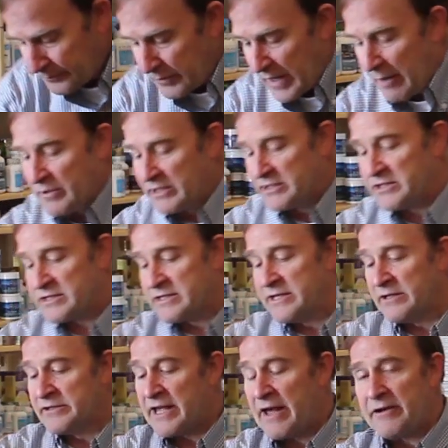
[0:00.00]
I'm going to just
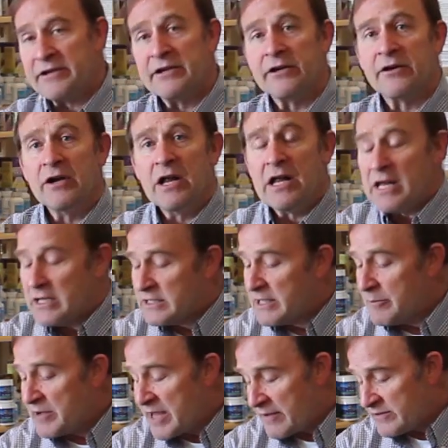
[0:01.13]
kneel down here. Let
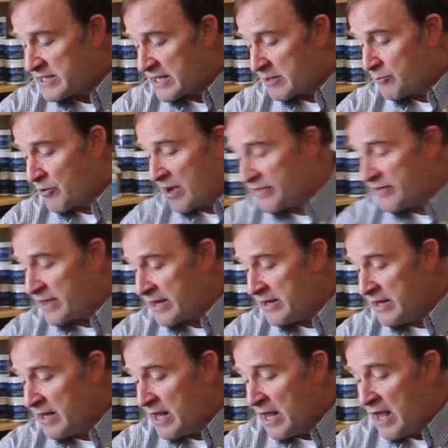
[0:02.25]
me have you take a breath in
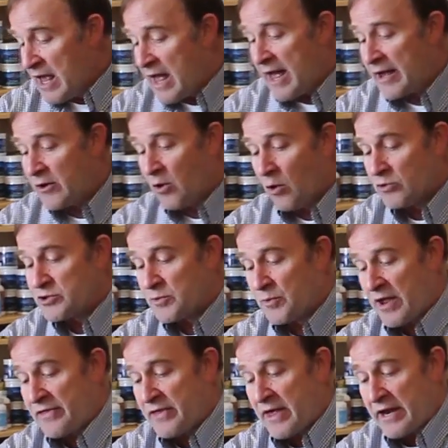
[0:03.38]
and hold your
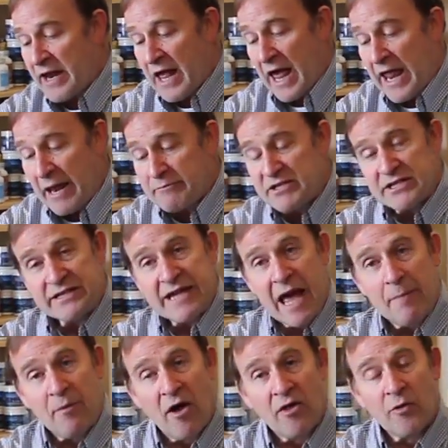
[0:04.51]
breath in. And I just tap
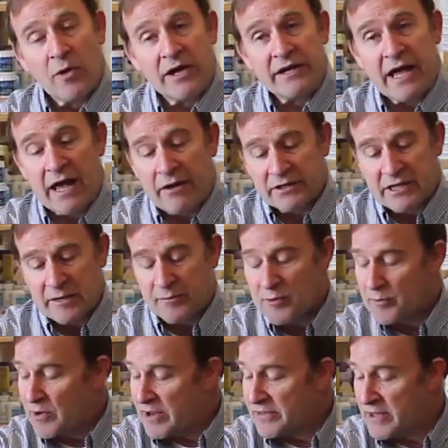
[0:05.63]
all the way down. Keep your
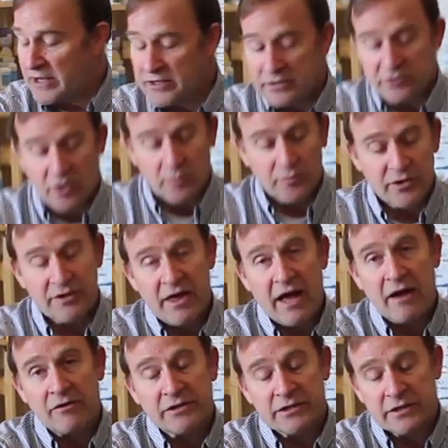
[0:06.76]
breath in. Don't breathe
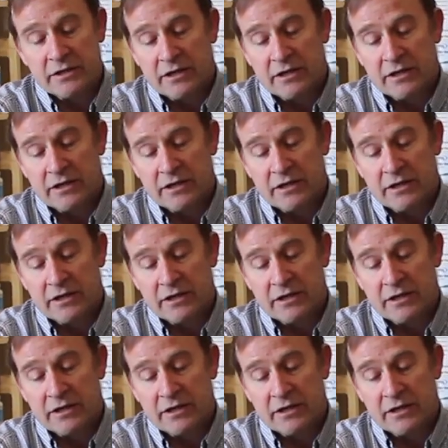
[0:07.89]
out.